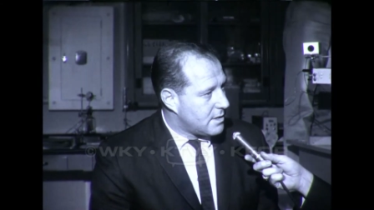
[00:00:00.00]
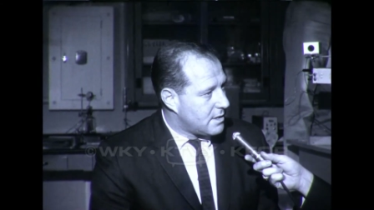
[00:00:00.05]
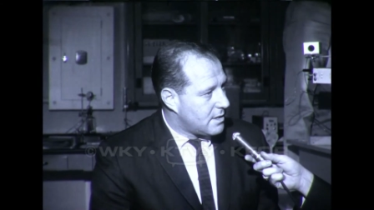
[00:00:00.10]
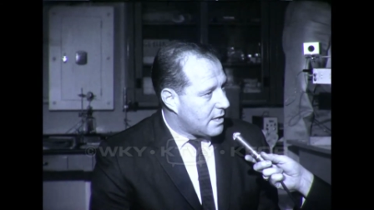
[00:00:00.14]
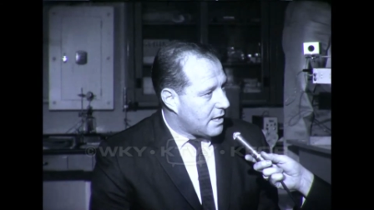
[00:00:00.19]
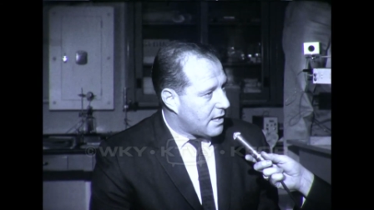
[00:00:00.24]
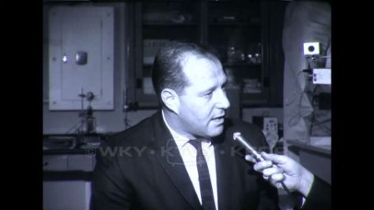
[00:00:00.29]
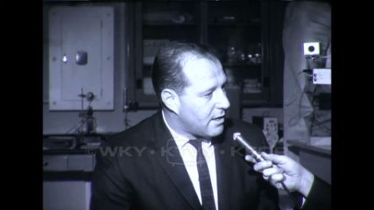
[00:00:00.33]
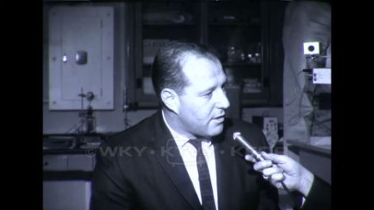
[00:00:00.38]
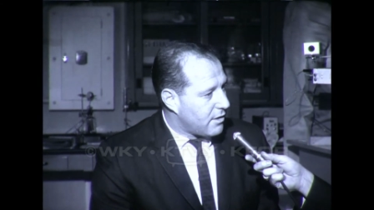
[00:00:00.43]

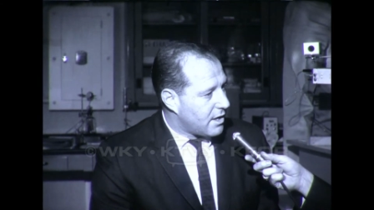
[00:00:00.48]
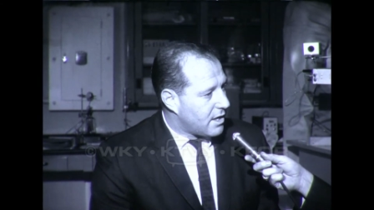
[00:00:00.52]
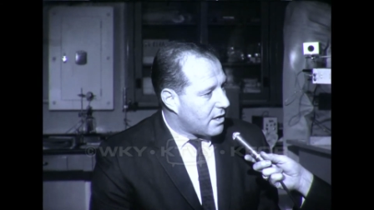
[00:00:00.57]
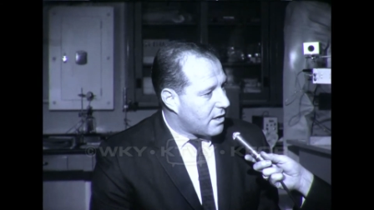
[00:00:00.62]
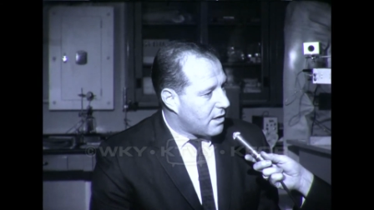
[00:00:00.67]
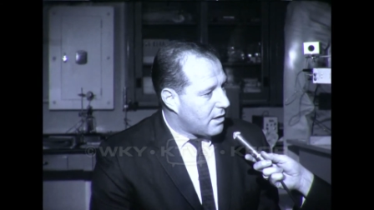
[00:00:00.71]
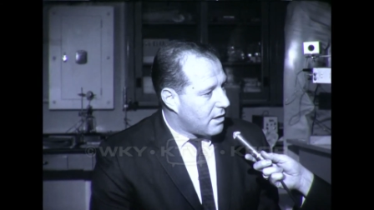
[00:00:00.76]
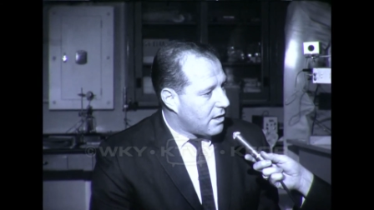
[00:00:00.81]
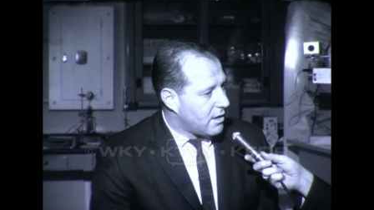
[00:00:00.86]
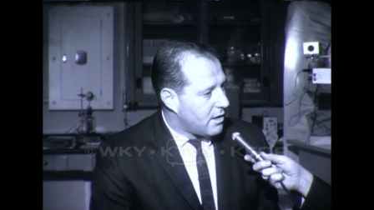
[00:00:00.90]
and
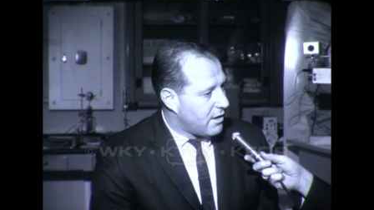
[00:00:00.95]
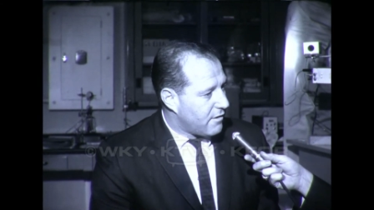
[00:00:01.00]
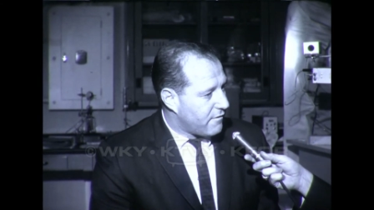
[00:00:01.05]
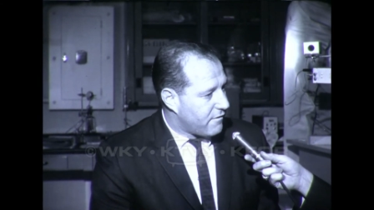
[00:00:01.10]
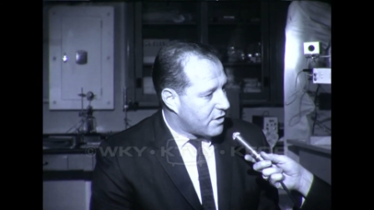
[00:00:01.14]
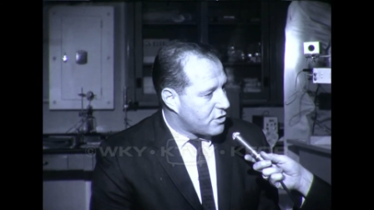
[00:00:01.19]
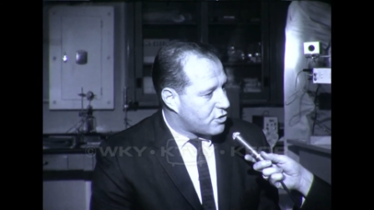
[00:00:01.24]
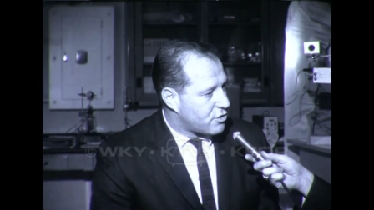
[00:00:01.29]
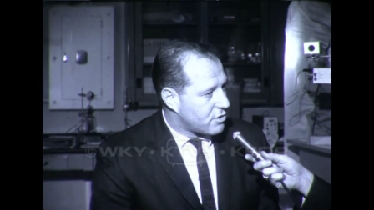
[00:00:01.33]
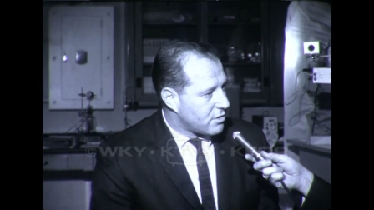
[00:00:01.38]
then
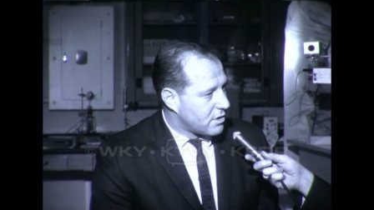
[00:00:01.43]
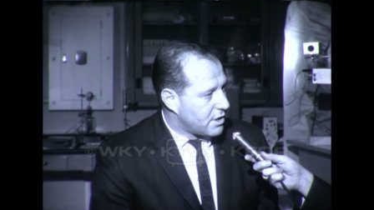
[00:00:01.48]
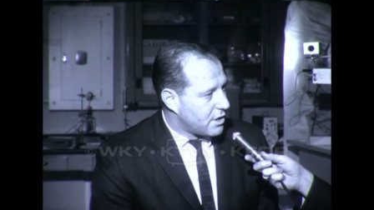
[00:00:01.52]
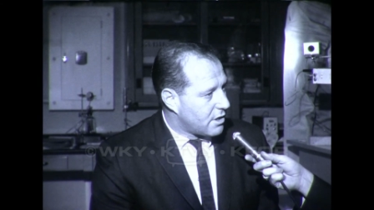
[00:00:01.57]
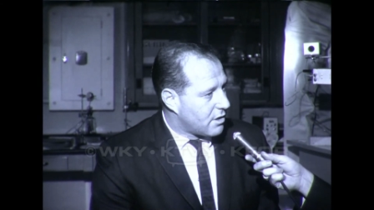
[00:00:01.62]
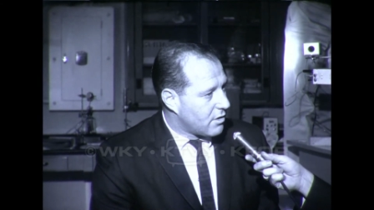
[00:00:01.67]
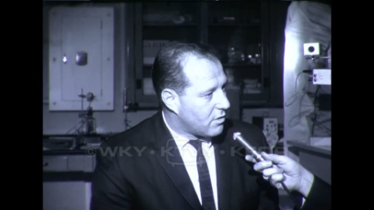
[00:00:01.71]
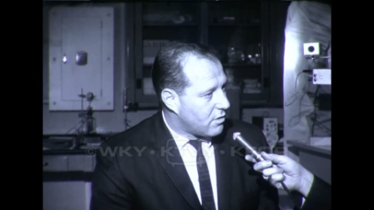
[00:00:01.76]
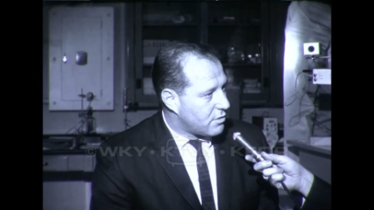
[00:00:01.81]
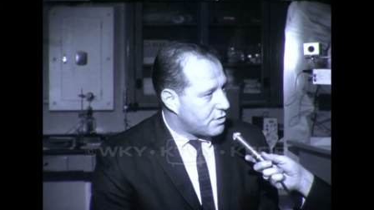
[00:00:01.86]
eventually
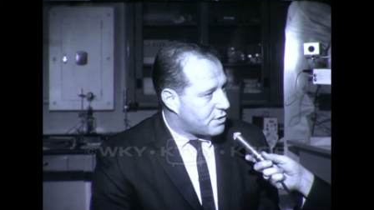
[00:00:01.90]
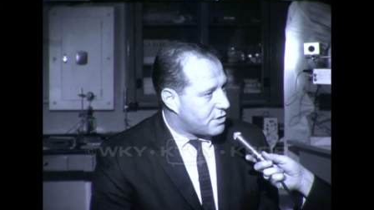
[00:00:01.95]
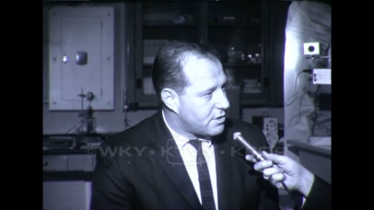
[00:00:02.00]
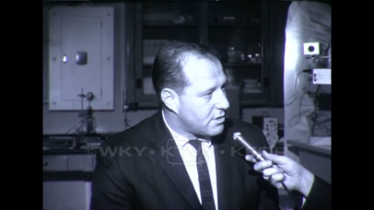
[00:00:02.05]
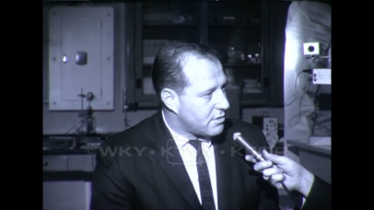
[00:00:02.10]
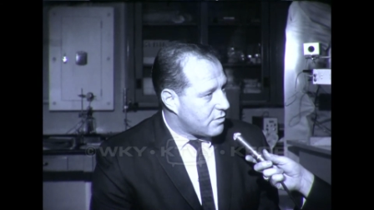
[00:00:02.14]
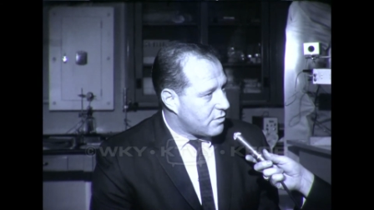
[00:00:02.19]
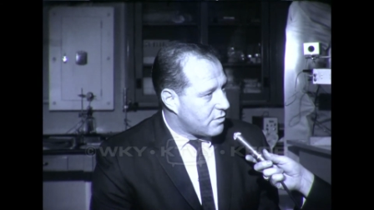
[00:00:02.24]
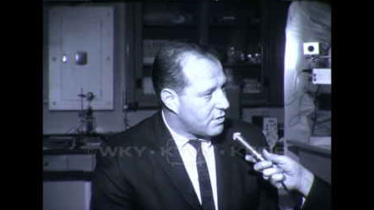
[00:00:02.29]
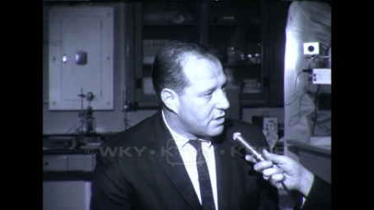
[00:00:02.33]
go
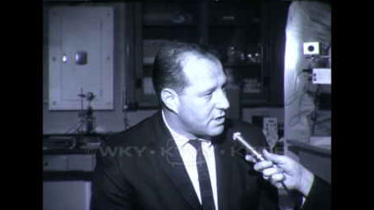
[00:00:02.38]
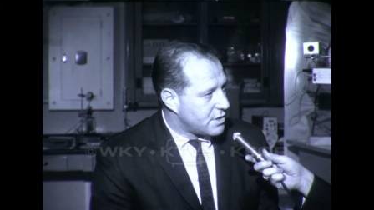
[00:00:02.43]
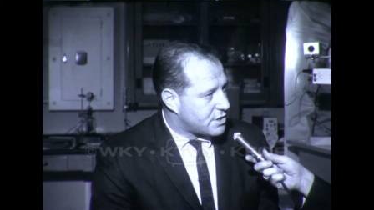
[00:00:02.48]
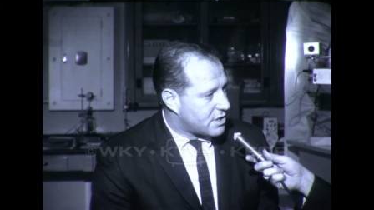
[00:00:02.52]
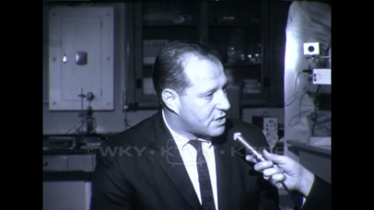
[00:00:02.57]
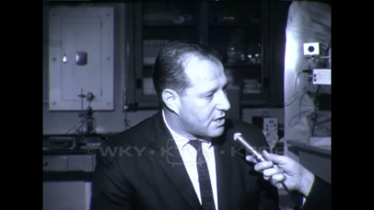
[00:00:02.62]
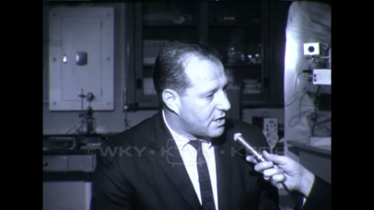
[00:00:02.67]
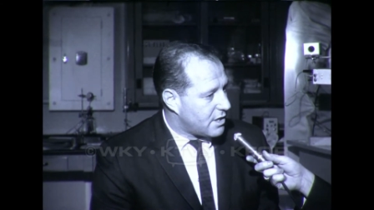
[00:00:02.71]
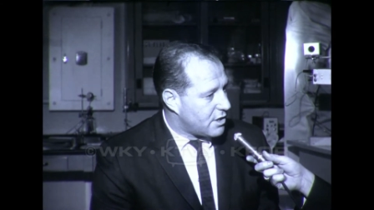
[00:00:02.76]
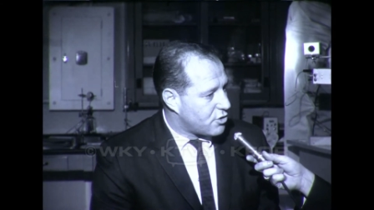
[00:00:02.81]
to the
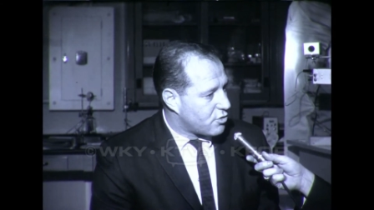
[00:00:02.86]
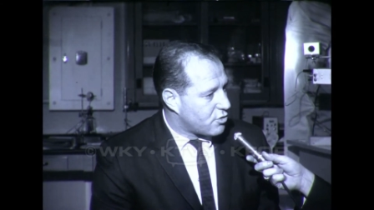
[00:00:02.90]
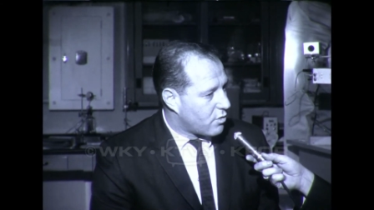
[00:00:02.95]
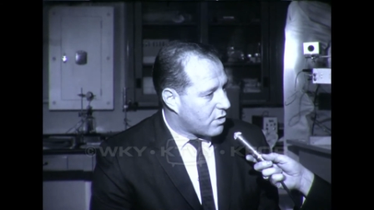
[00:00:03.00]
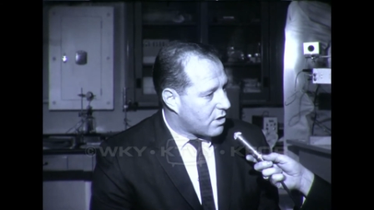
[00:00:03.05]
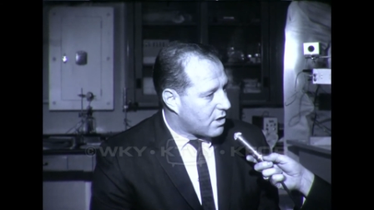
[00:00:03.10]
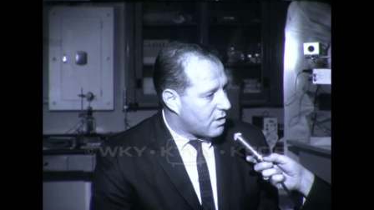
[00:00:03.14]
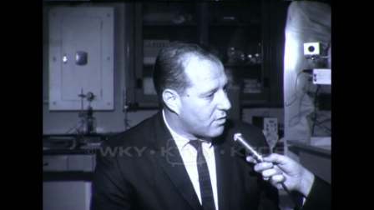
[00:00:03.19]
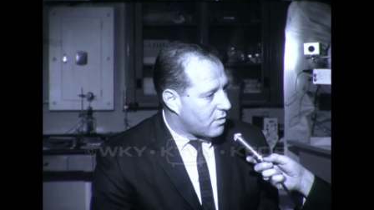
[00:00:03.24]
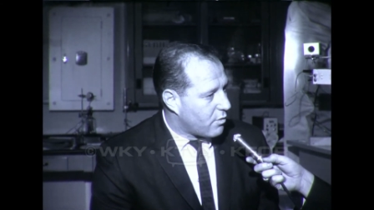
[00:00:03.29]
stage
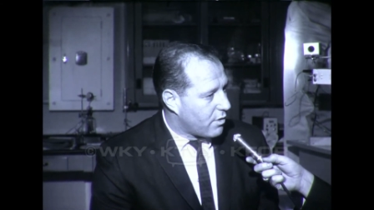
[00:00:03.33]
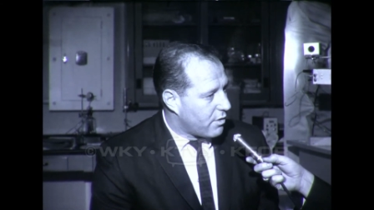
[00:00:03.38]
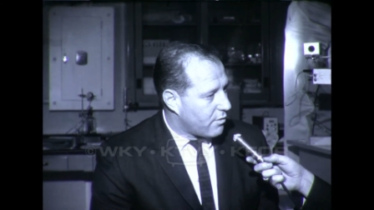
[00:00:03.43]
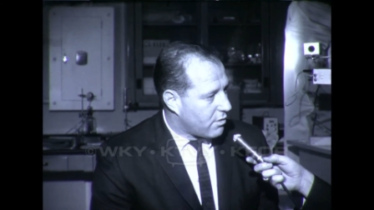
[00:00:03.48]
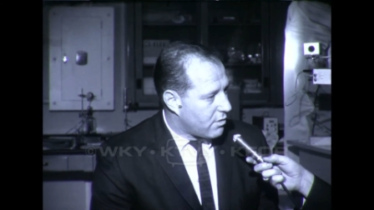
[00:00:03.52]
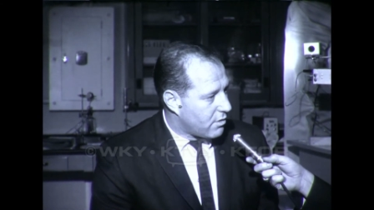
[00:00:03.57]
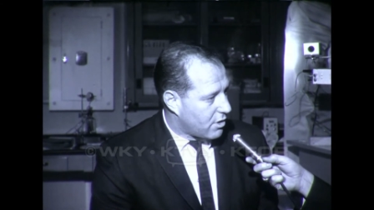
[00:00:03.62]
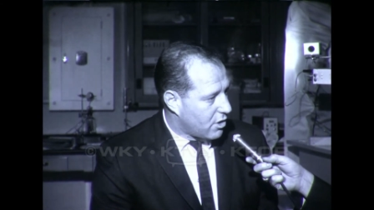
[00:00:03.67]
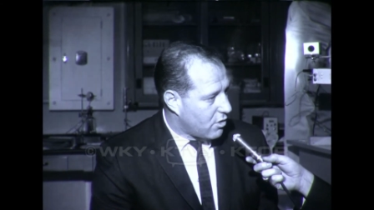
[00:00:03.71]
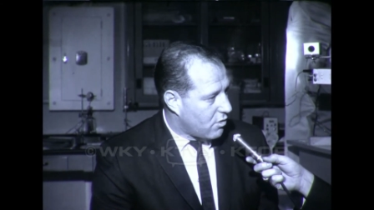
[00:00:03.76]
where we will
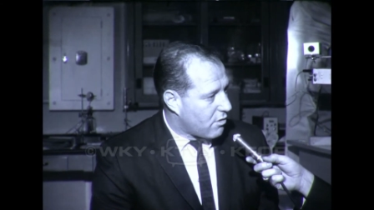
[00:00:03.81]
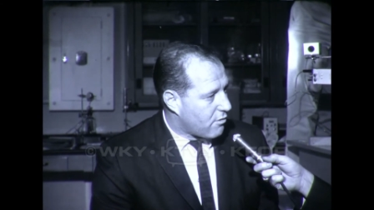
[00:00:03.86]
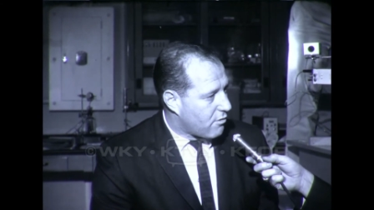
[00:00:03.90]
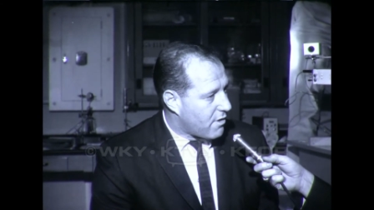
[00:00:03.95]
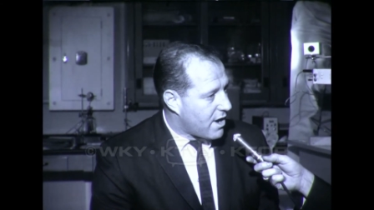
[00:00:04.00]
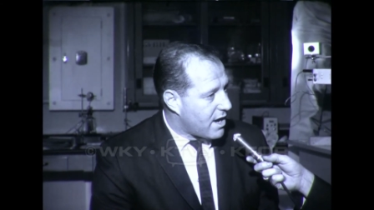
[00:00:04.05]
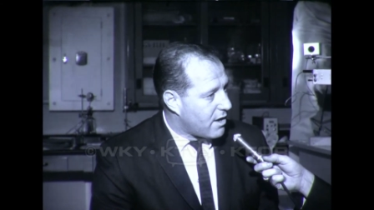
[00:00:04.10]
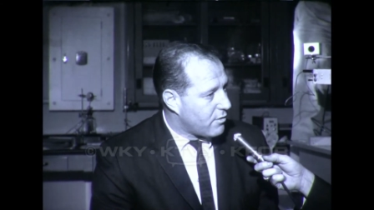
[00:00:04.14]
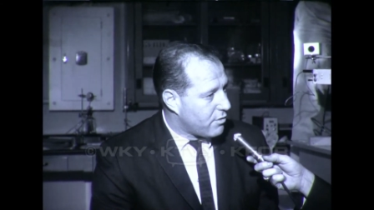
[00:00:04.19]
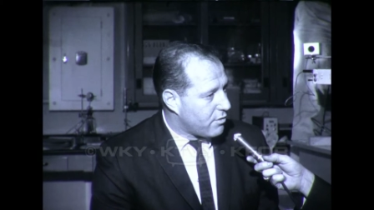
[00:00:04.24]
go
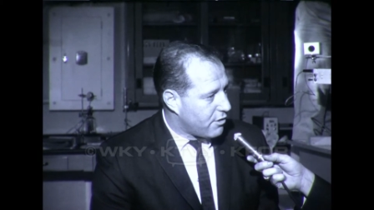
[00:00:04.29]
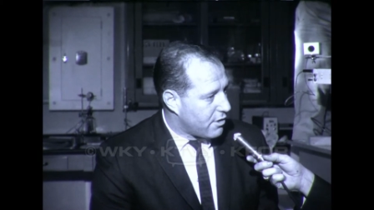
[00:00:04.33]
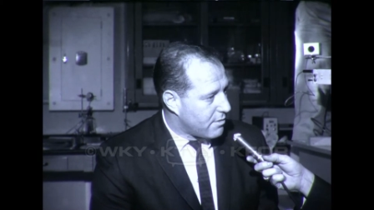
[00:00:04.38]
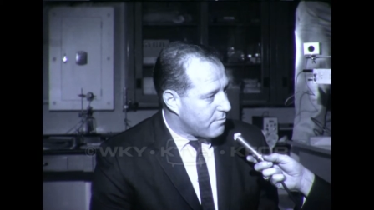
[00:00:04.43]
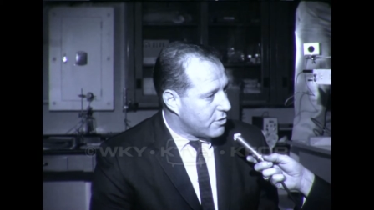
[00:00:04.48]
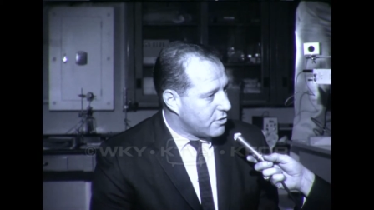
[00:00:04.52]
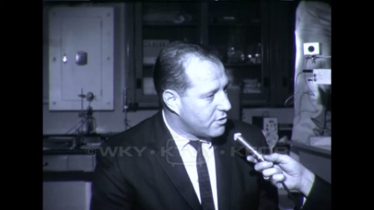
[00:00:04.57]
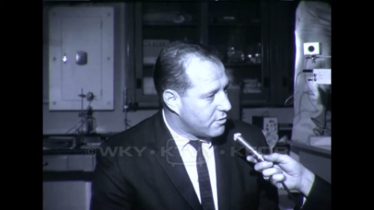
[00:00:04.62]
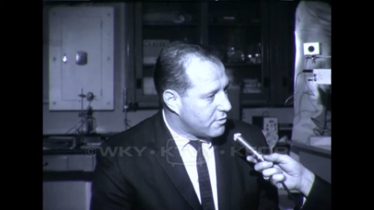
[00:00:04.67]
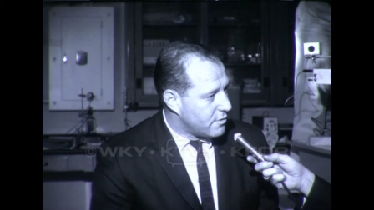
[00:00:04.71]
around the
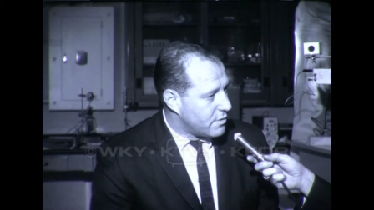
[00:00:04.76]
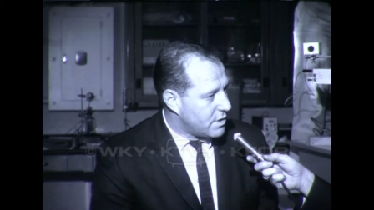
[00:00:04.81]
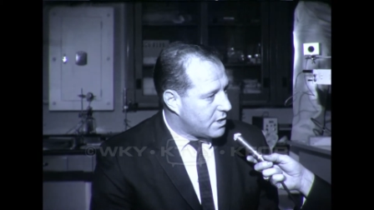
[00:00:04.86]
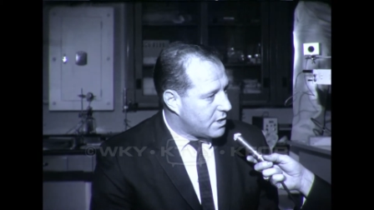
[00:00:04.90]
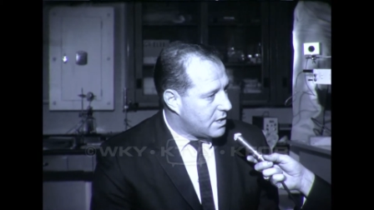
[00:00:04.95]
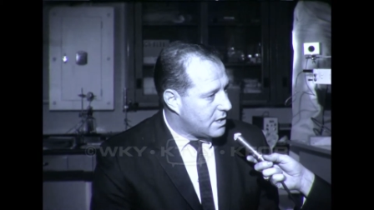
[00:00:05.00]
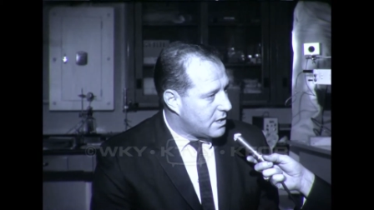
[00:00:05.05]
moon